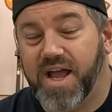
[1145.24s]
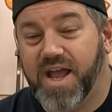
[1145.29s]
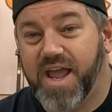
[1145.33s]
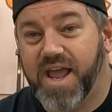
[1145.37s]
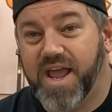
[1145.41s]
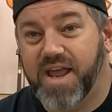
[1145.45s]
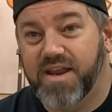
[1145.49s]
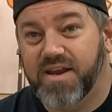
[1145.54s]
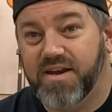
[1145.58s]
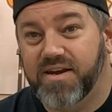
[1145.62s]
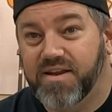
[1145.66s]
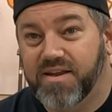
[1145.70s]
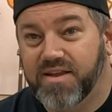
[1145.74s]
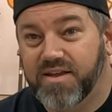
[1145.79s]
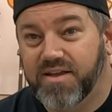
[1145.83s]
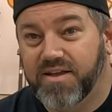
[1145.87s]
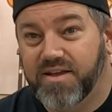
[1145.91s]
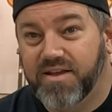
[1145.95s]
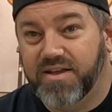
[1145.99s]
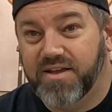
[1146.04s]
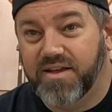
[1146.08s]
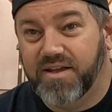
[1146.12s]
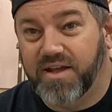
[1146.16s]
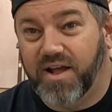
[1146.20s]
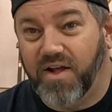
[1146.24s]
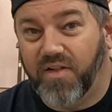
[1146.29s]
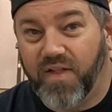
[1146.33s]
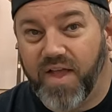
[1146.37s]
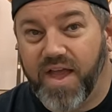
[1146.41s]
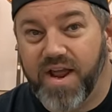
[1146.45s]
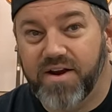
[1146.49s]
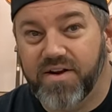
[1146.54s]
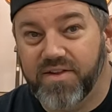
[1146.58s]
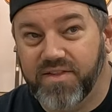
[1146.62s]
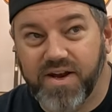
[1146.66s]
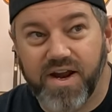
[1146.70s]
I had a
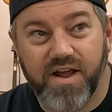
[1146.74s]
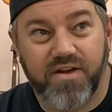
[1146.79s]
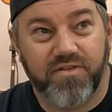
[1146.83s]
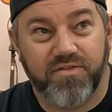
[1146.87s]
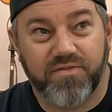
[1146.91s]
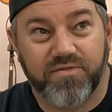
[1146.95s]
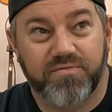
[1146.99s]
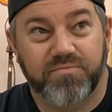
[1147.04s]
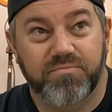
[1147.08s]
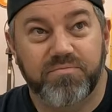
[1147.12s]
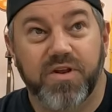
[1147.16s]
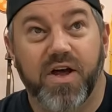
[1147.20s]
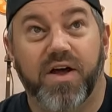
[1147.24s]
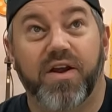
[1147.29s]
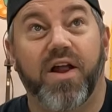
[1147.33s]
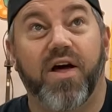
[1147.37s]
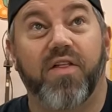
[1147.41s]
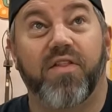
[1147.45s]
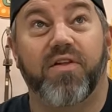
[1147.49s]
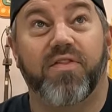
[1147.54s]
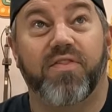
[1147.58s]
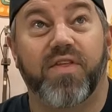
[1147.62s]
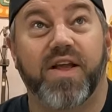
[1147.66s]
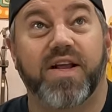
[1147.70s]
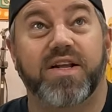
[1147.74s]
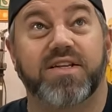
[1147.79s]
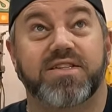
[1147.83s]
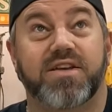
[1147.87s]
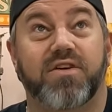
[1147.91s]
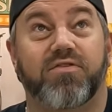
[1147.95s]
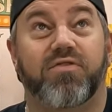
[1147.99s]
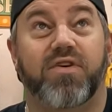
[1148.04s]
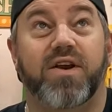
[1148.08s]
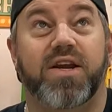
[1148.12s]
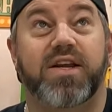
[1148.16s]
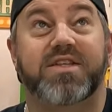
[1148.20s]
ladder that I've done other things.
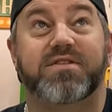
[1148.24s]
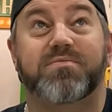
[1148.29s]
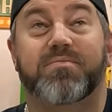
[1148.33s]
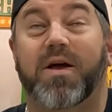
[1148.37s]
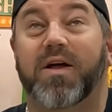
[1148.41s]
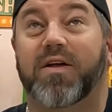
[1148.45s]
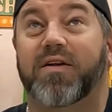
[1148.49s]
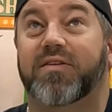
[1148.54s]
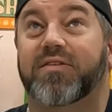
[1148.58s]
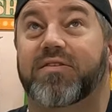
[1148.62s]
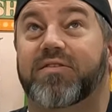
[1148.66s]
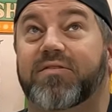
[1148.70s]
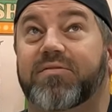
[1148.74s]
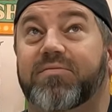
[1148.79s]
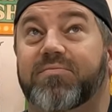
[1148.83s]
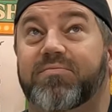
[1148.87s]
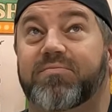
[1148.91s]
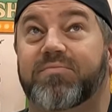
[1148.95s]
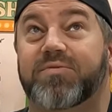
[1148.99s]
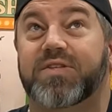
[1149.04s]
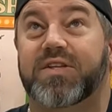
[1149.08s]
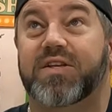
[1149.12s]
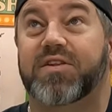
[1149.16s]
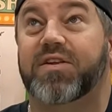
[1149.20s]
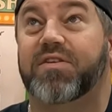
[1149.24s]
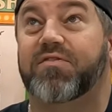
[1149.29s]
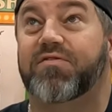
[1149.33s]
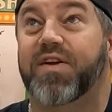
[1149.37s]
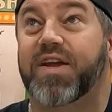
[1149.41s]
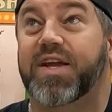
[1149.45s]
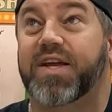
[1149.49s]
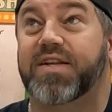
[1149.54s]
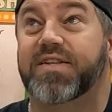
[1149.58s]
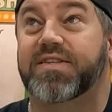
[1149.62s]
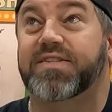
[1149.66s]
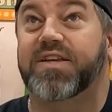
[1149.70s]
I've raised my ceiling
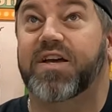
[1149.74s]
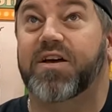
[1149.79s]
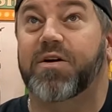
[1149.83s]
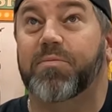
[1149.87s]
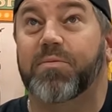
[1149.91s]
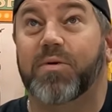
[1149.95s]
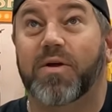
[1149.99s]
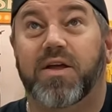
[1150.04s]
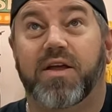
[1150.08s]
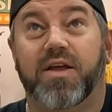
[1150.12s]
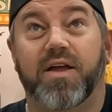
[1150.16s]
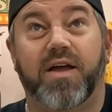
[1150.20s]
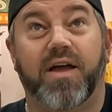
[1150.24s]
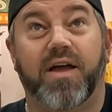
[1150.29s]
fans up.